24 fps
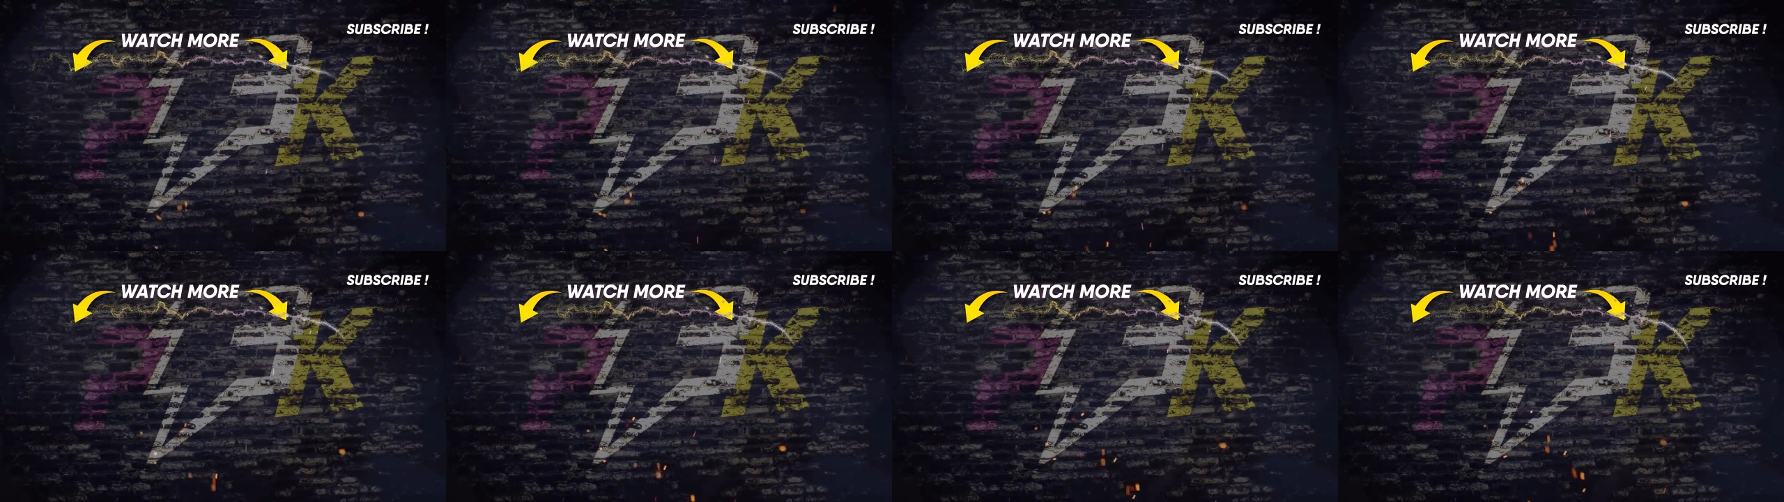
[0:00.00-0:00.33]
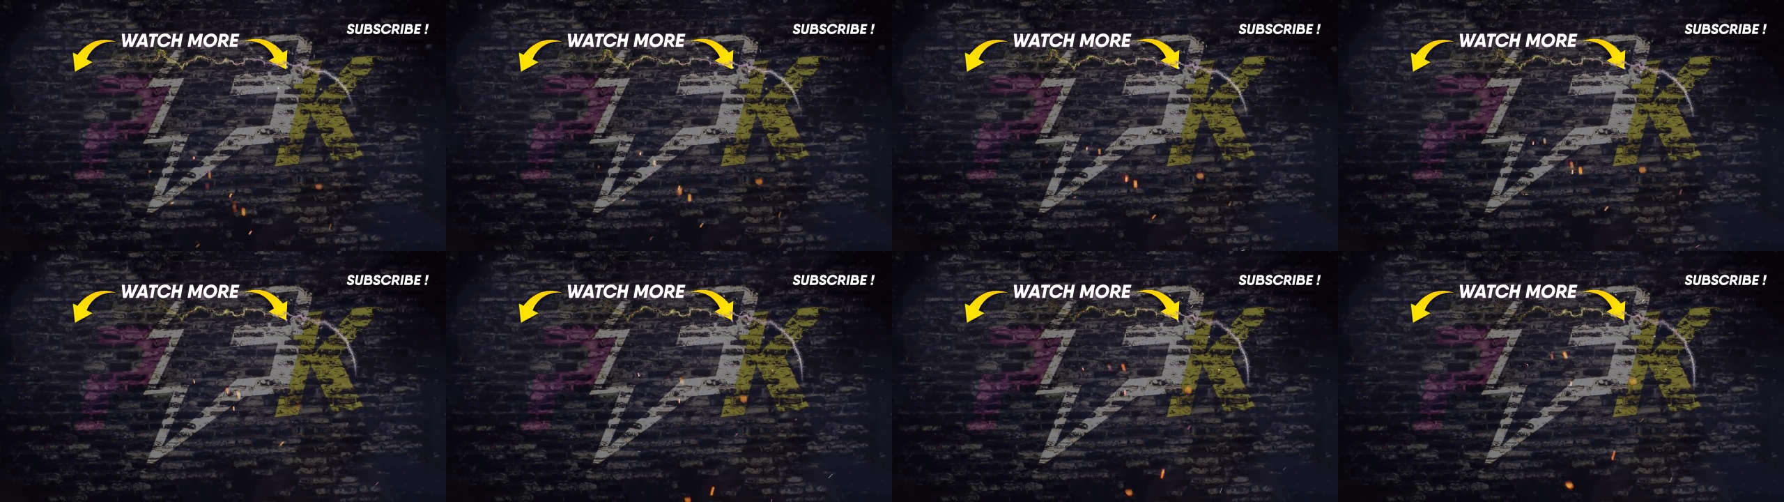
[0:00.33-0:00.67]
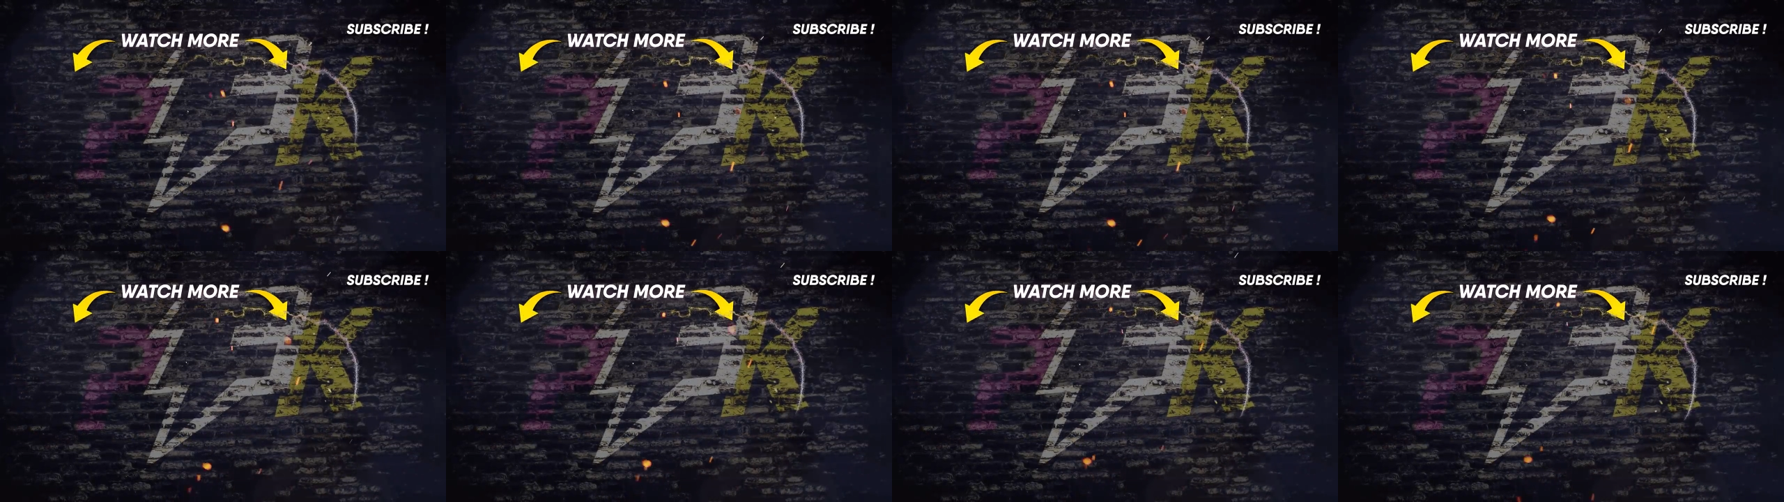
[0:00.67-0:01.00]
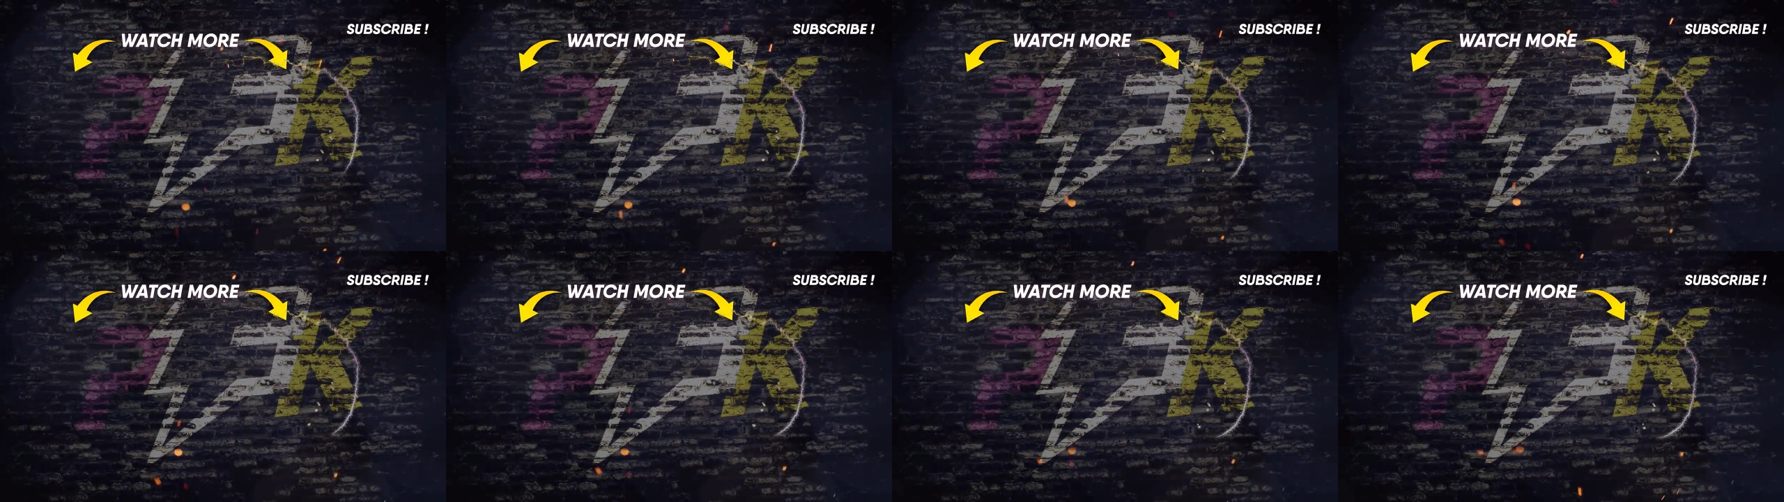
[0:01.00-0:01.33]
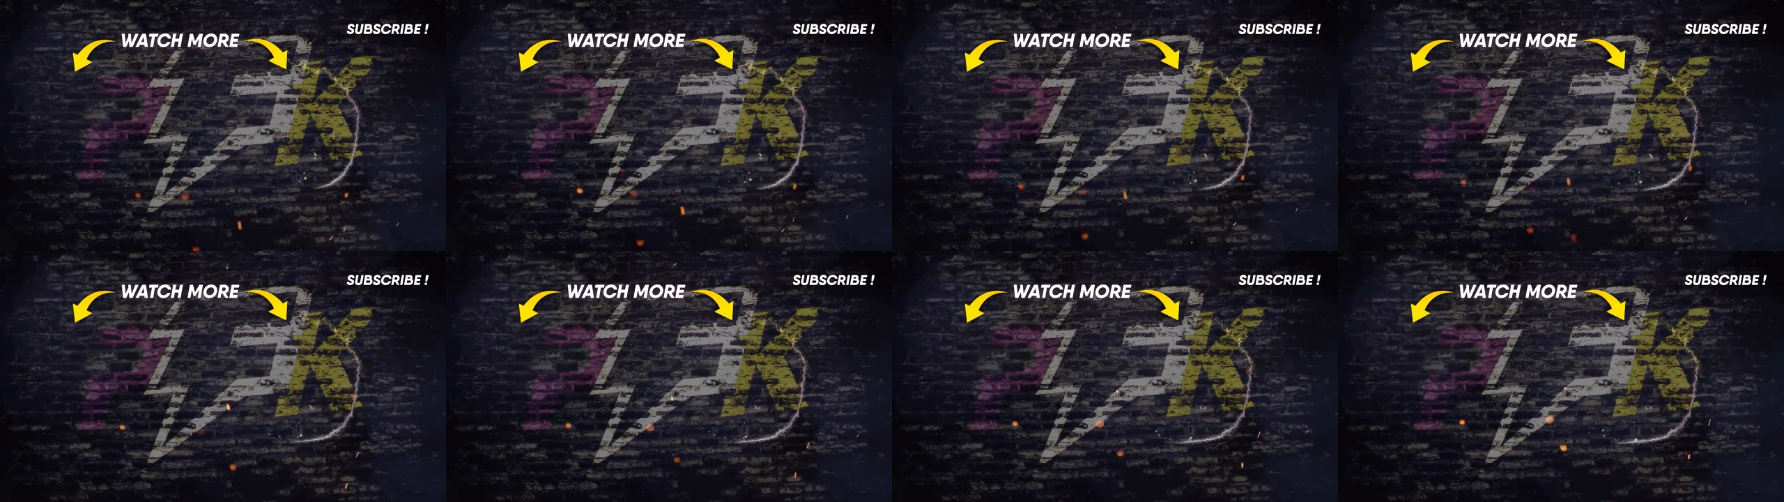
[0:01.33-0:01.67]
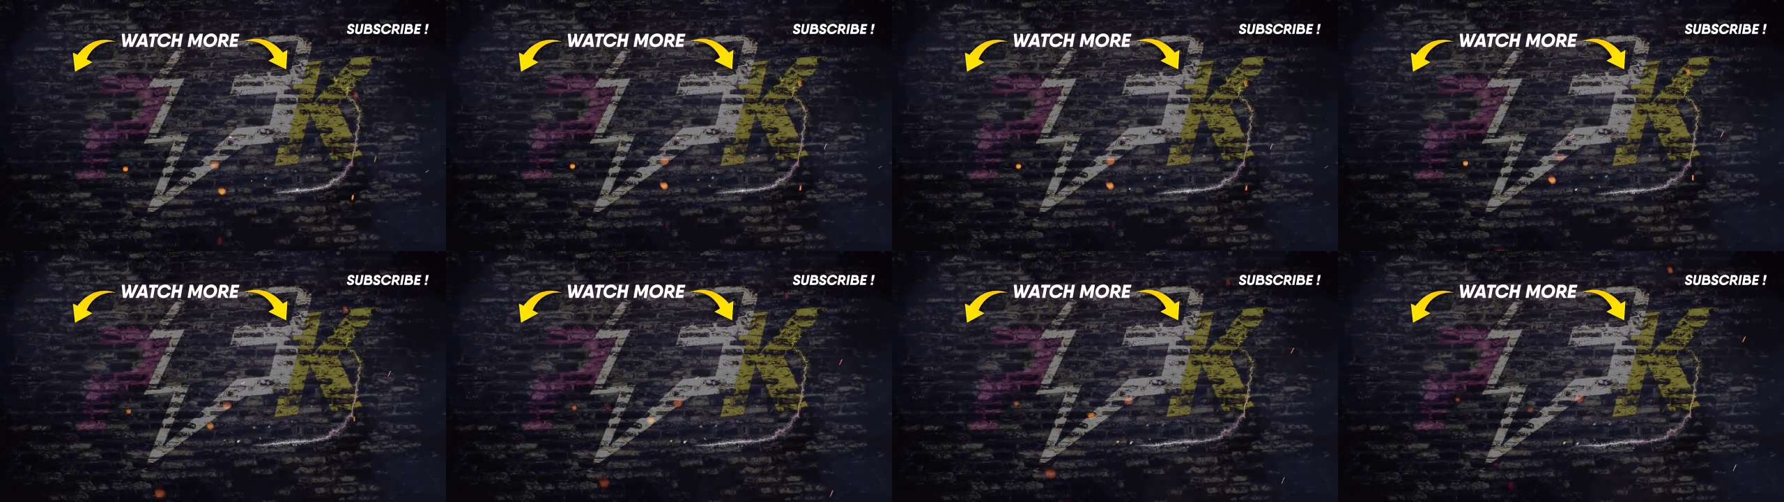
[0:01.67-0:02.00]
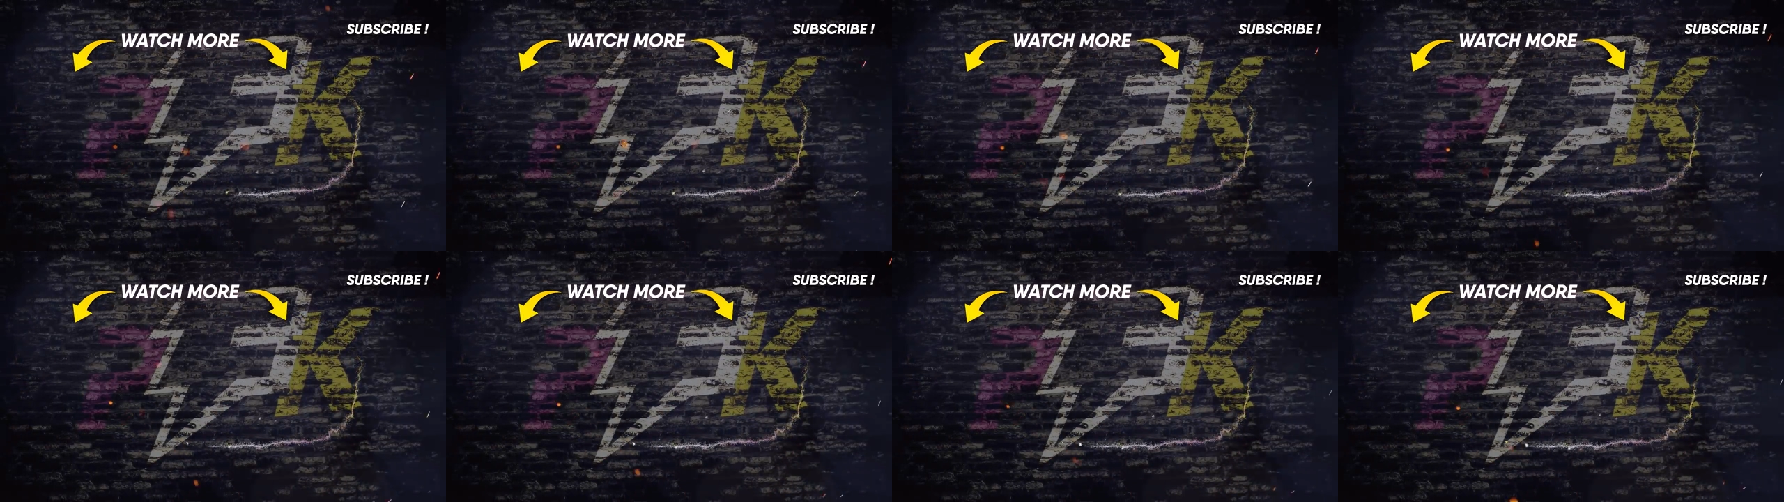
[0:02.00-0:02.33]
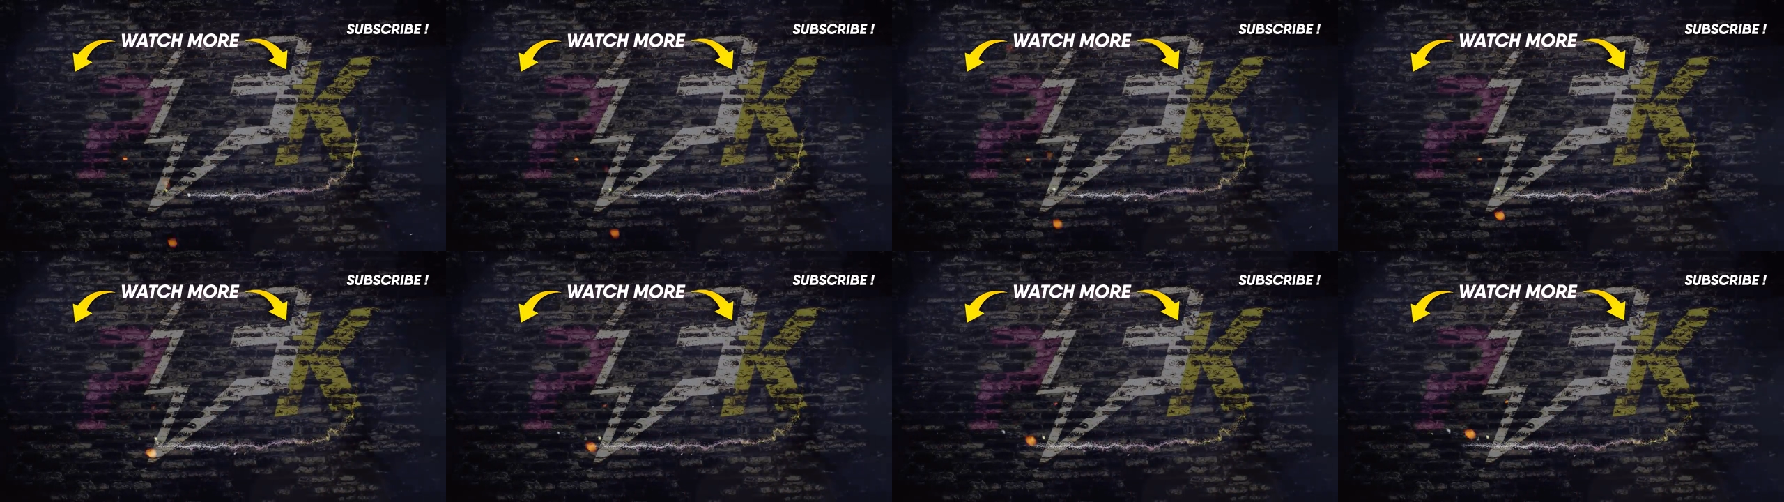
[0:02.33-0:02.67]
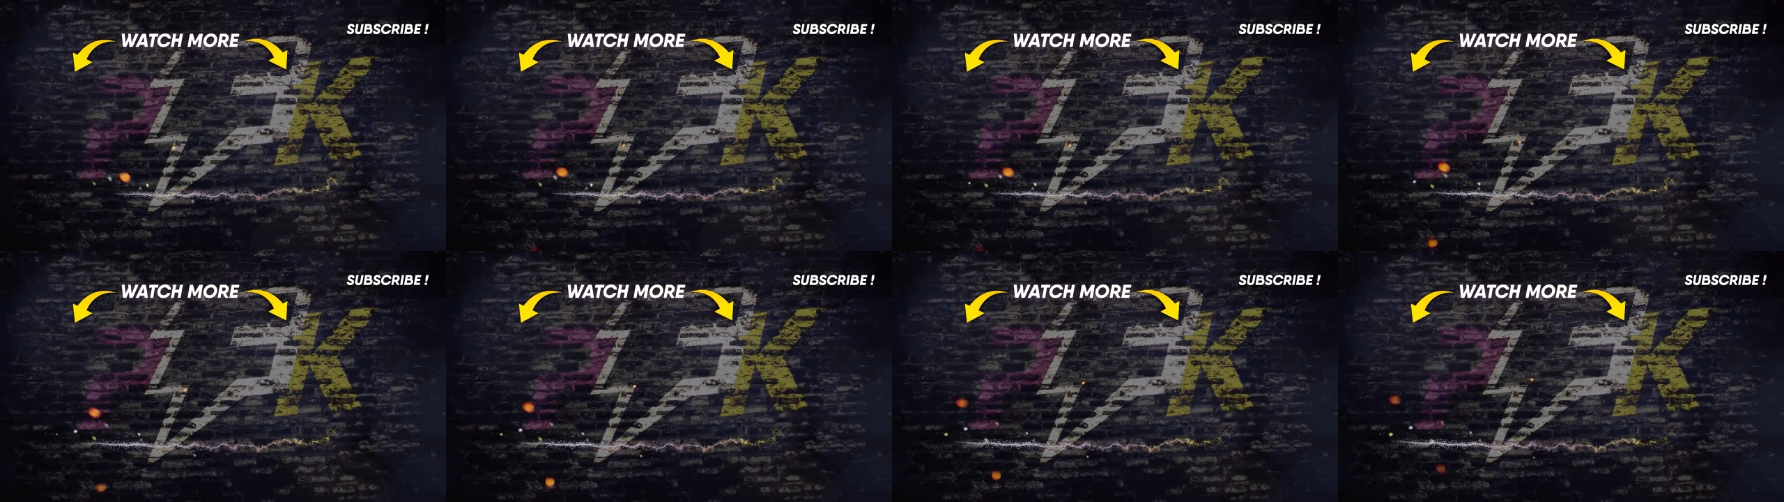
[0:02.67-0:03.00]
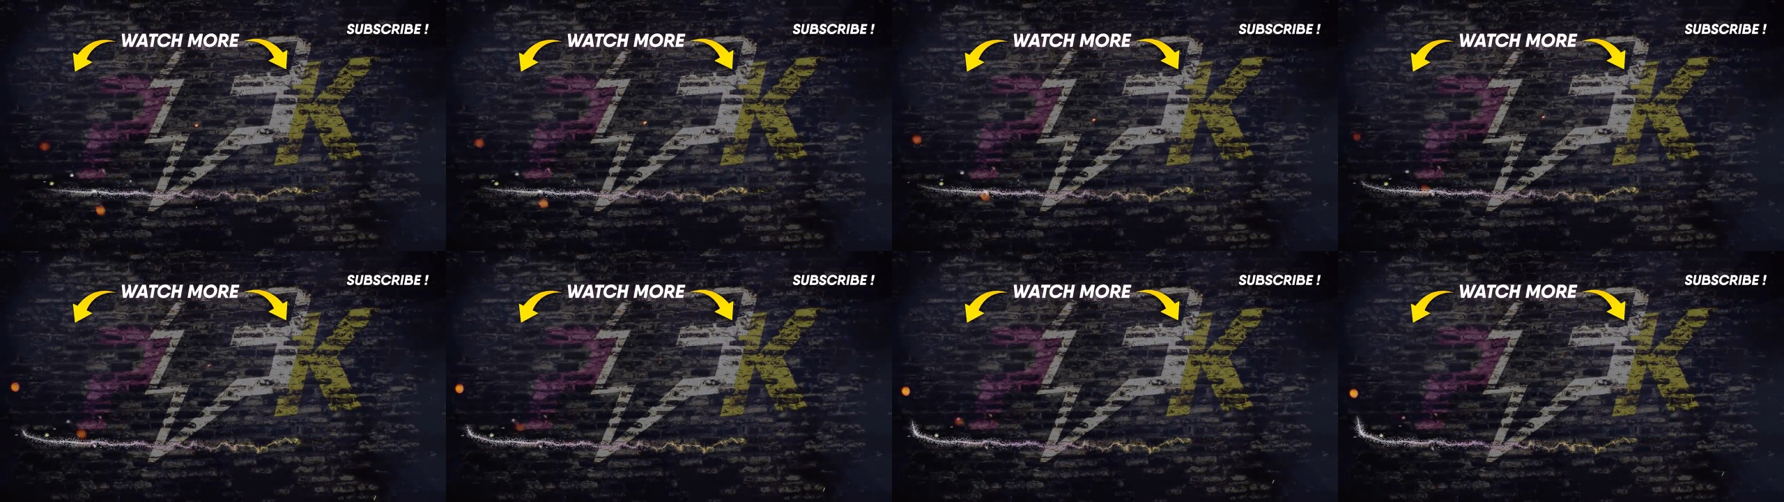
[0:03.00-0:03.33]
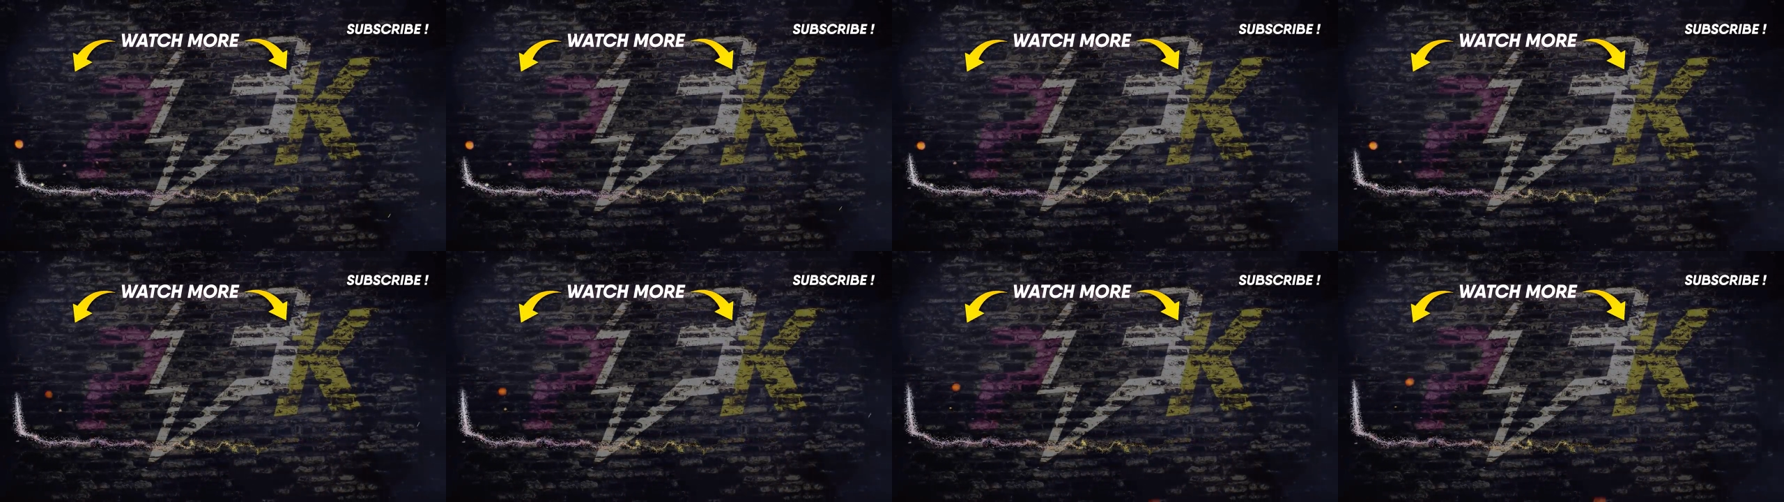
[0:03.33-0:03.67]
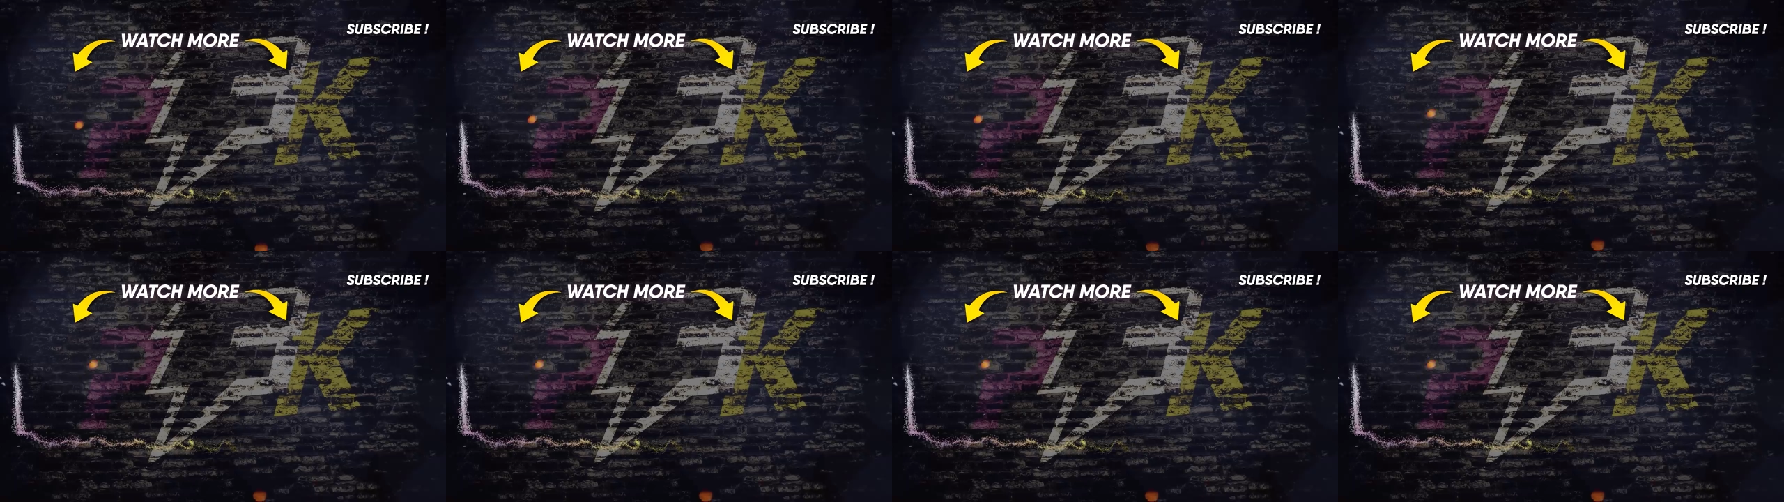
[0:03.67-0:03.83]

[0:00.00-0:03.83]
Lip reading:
(no speaker visible)